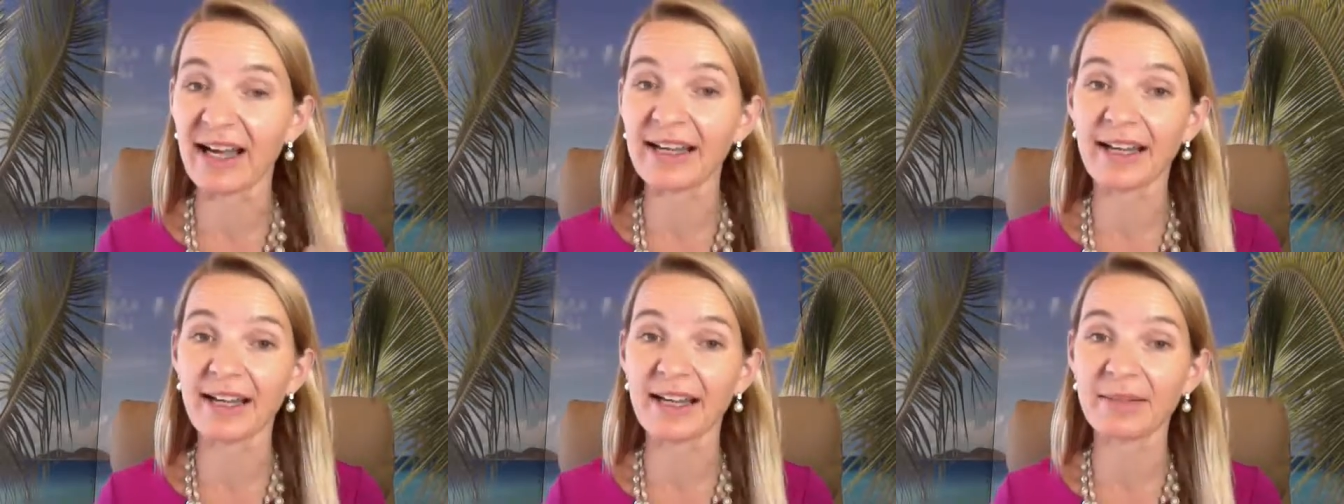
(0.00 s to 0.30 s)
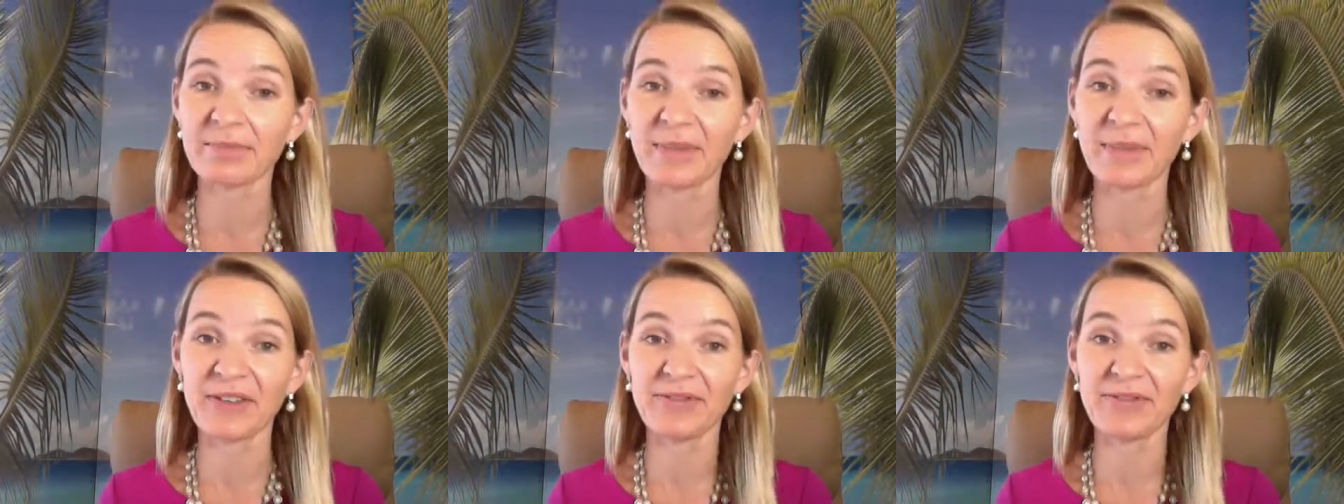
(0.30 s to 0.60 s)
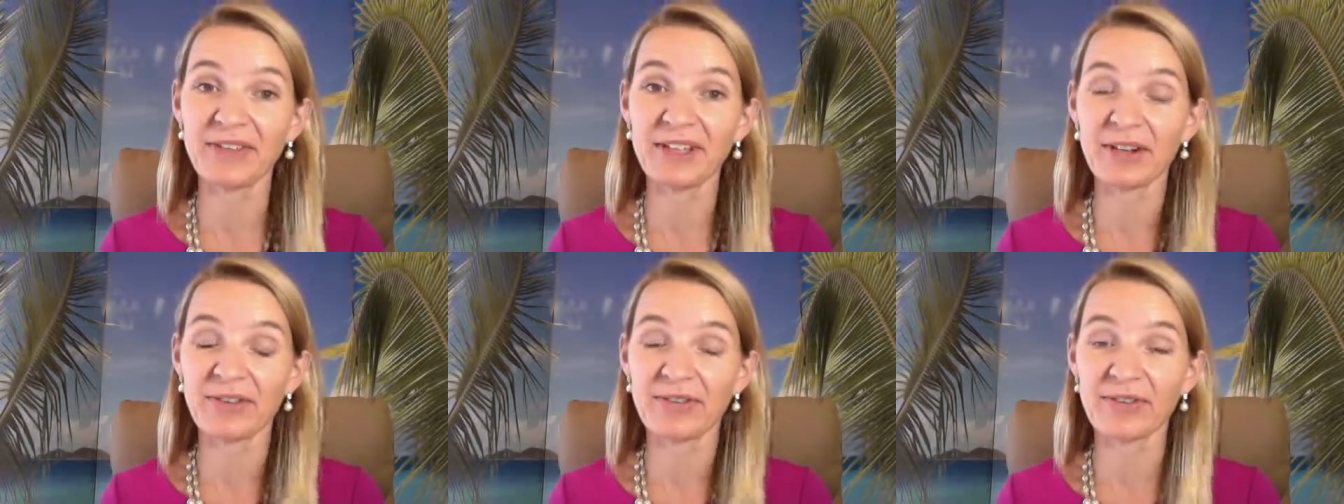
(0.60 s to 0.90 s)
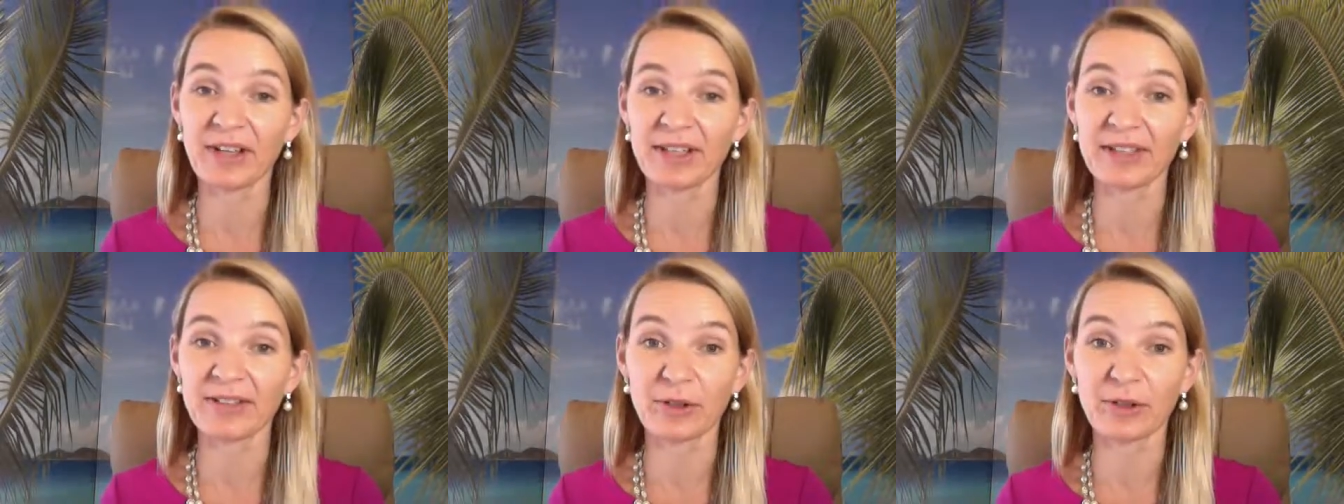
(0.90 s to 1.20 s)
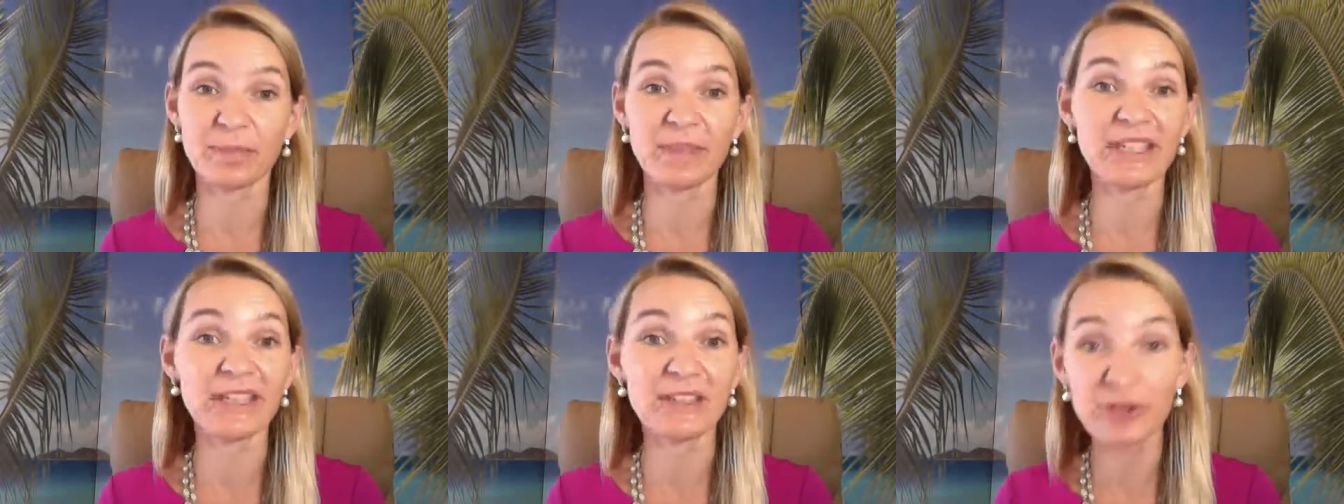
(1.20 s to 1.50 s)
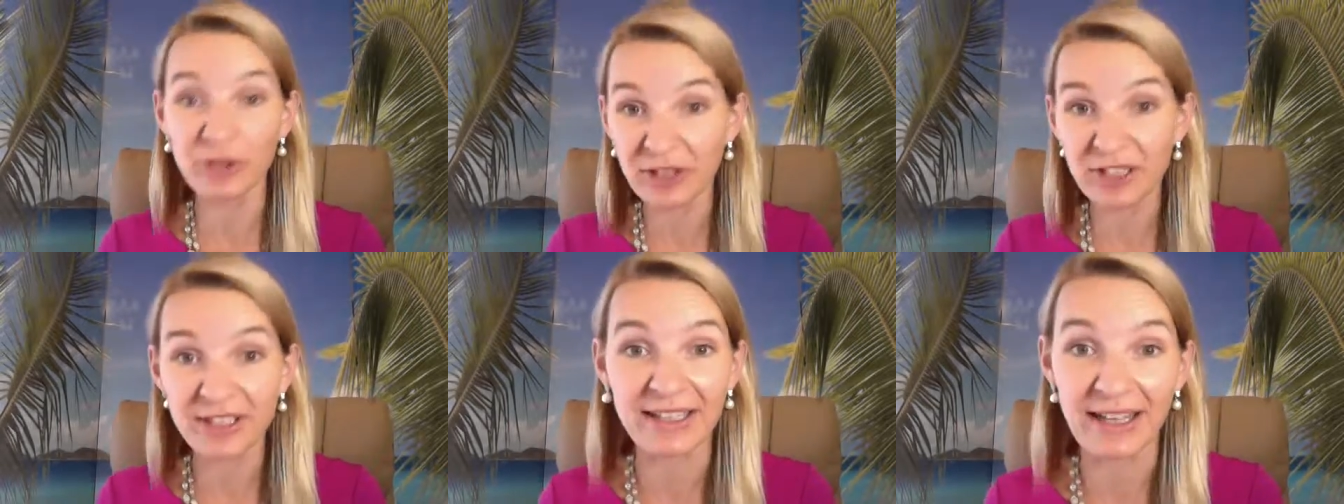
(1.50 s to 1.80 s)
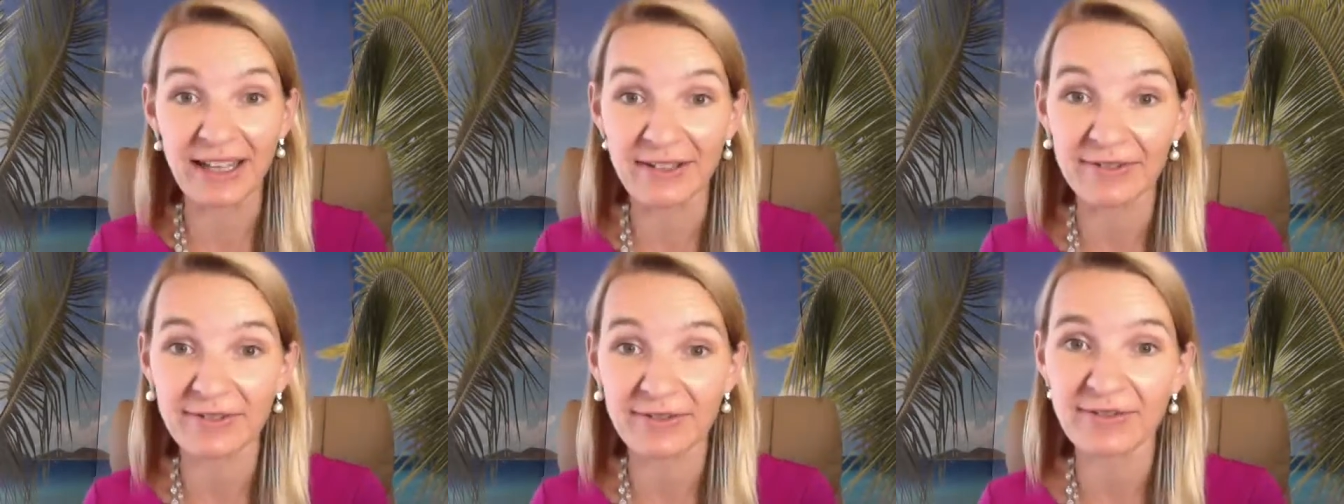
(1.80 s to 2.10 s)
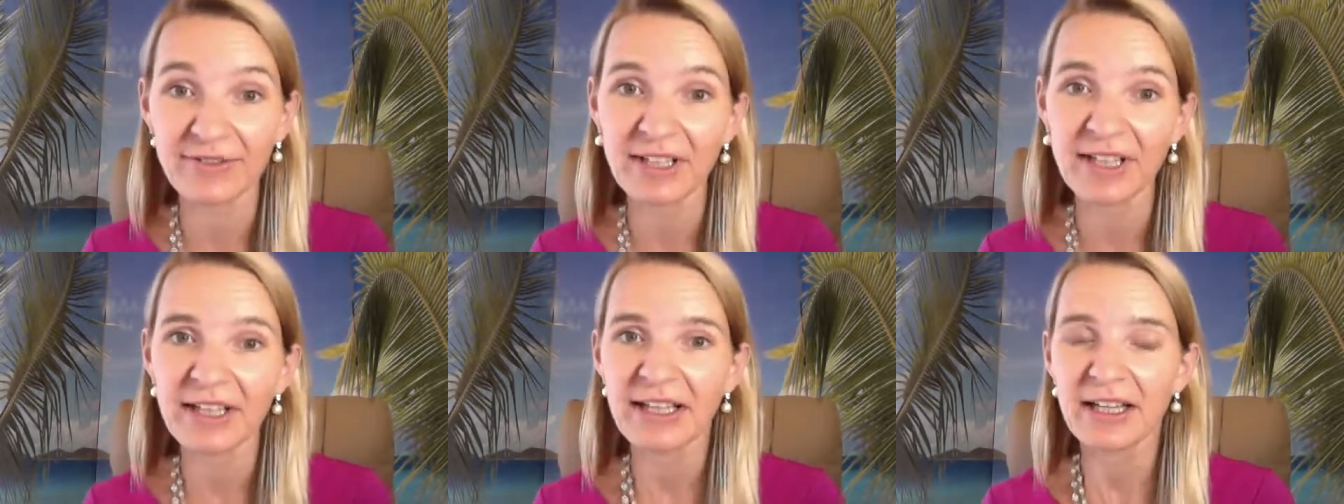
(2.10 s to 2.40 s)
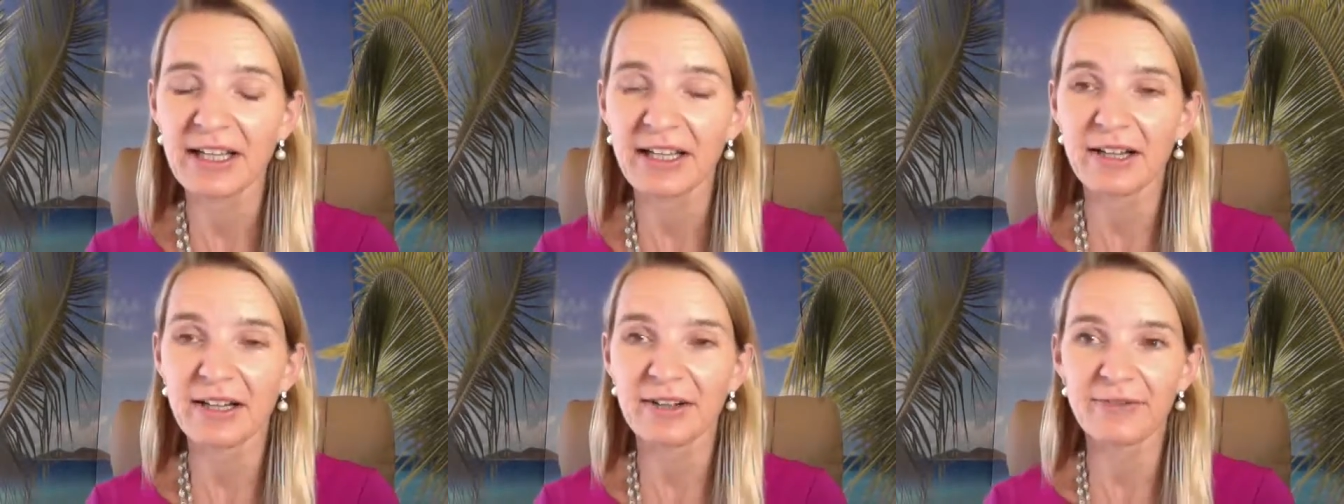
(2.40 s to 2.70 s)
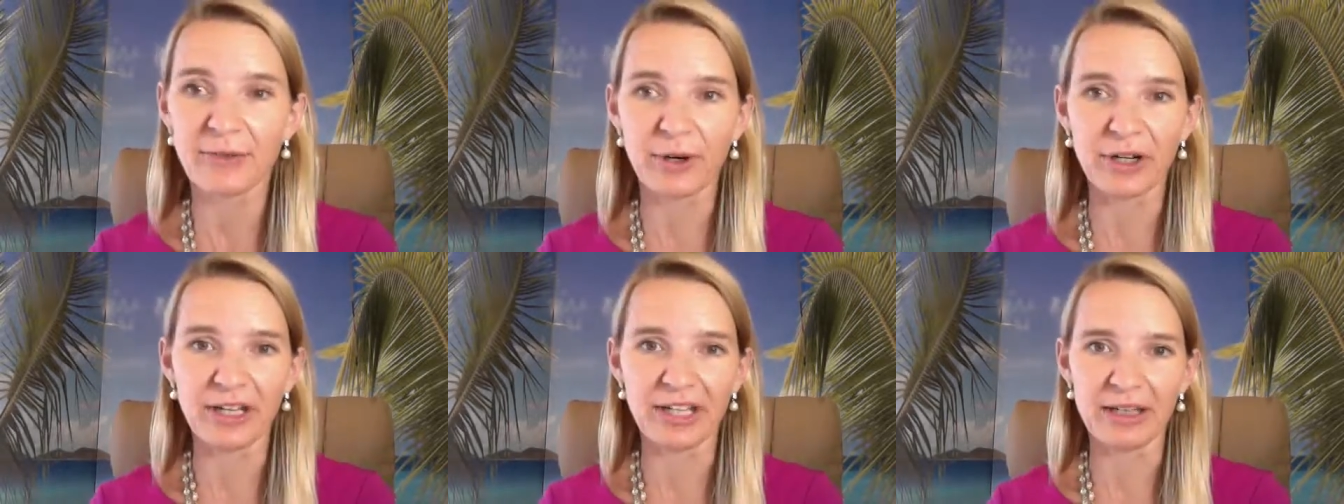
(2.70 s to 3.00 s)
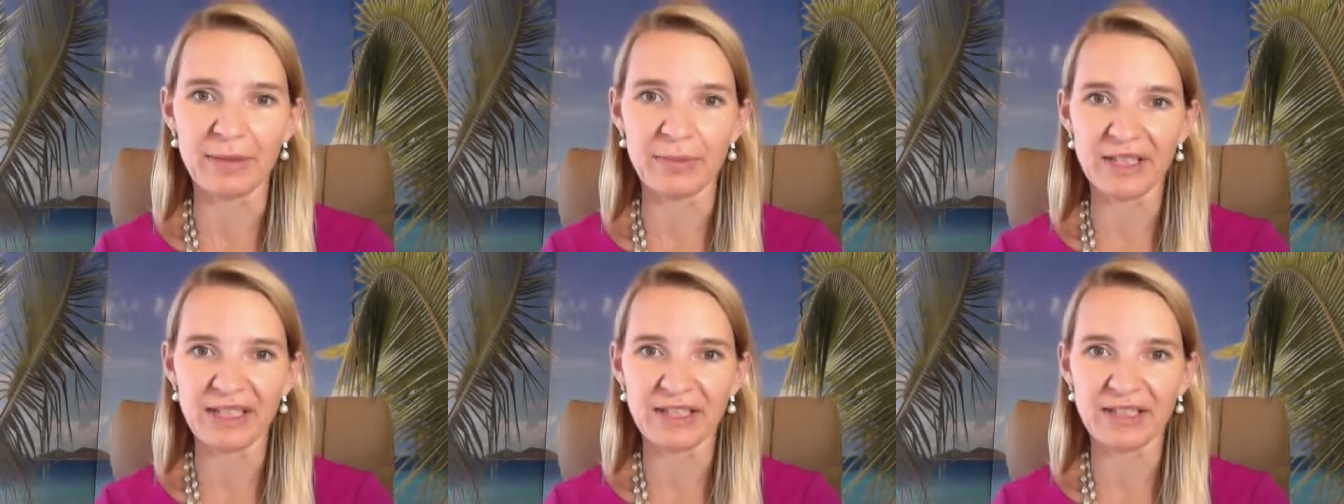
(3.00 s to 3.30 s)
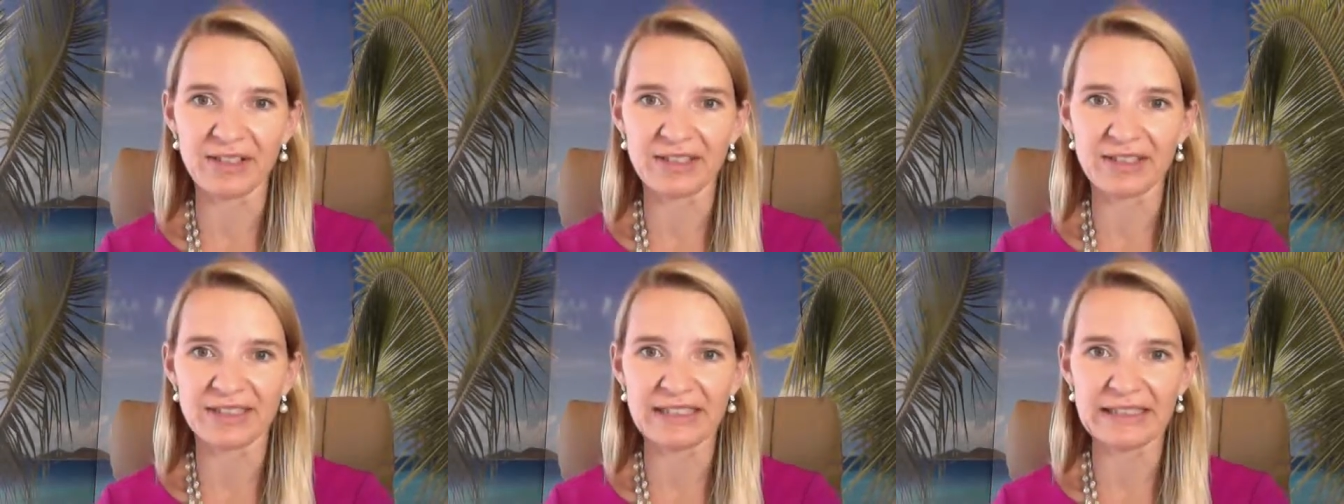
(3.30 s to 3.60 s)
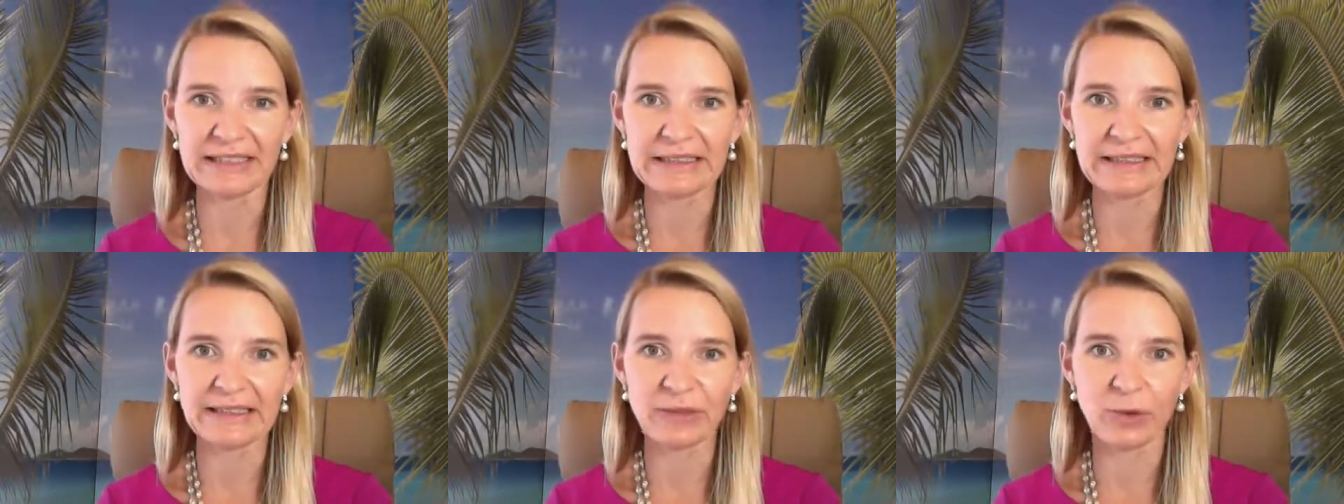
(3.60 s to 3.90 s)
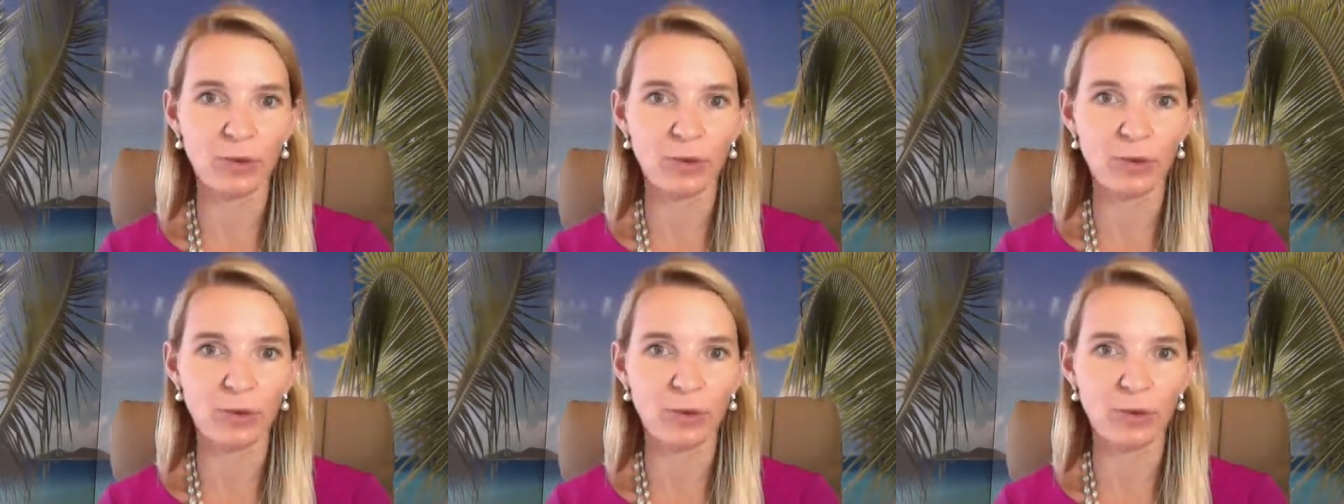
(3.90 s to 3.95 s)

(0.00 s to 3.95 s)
I had my fear of like not being good enough. for him because he's so